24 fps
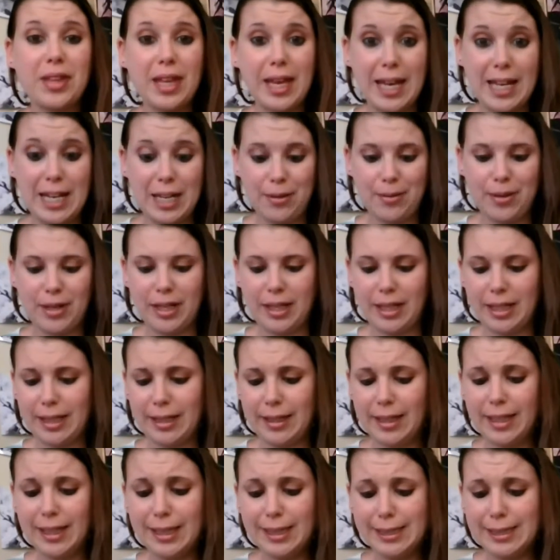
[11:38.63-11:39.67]
Anyway,
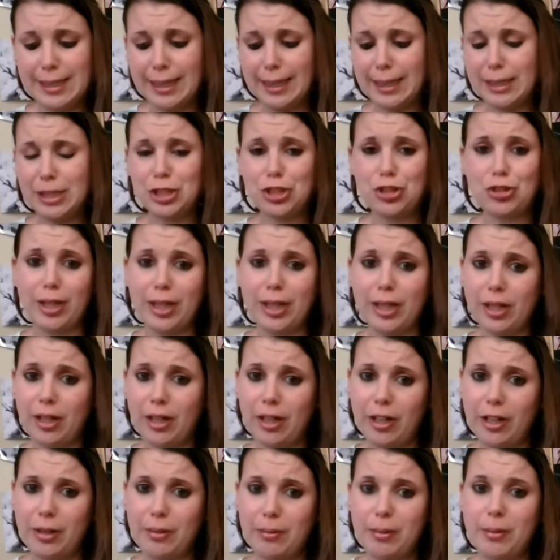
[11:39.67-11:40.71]
then I decided to try it
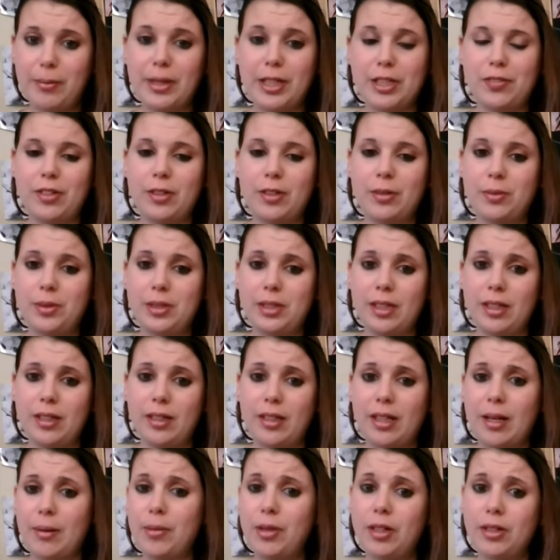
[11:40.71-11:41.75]
on. My best friend was like,
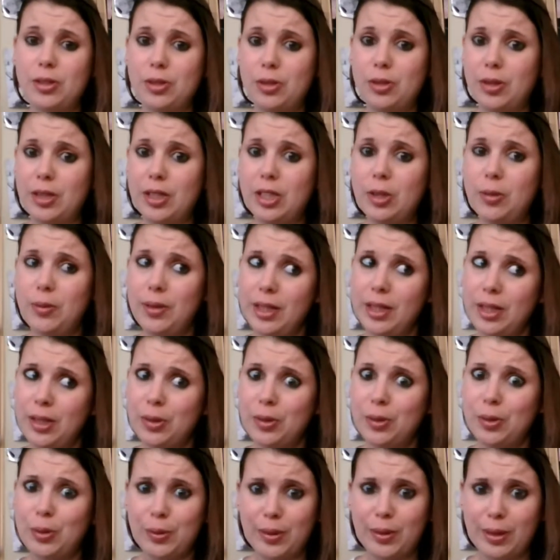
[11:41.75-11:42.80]
I'm not talking you in
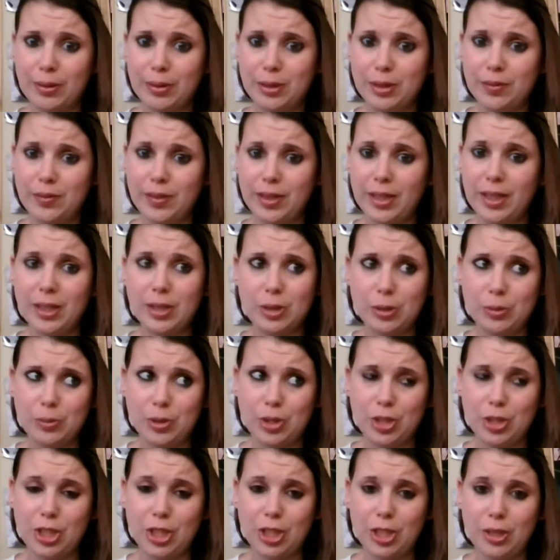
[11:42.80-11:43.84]
or out of it. It's up
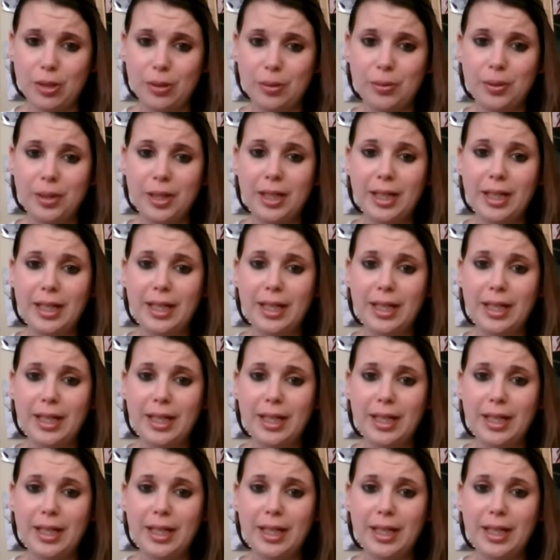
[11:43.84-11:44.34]
to you.